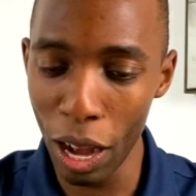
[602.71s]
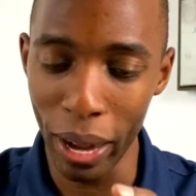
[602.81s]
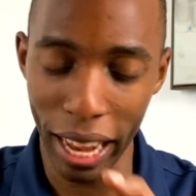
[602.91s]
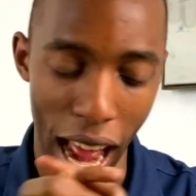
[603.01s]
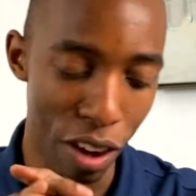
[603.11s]
go
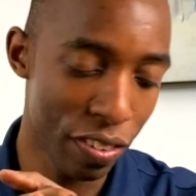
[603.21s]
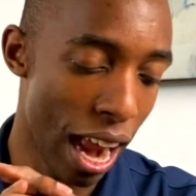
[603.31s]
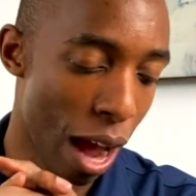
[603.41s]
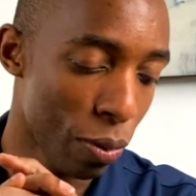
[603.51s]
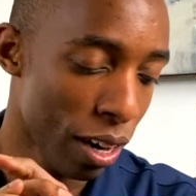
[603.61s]
in, Alfie and
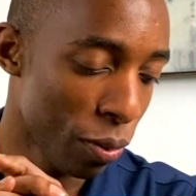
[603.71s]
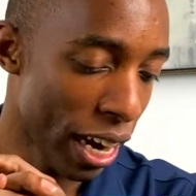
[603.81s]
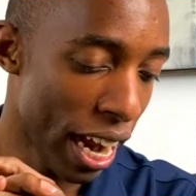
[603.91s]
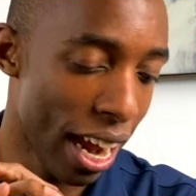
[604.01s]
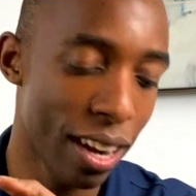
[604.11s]
I, were, we're
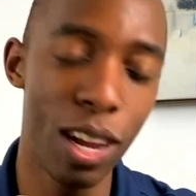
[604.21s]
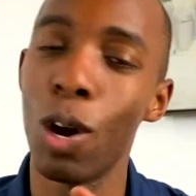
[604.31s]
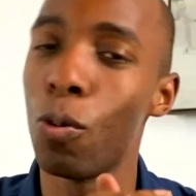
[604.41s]
in,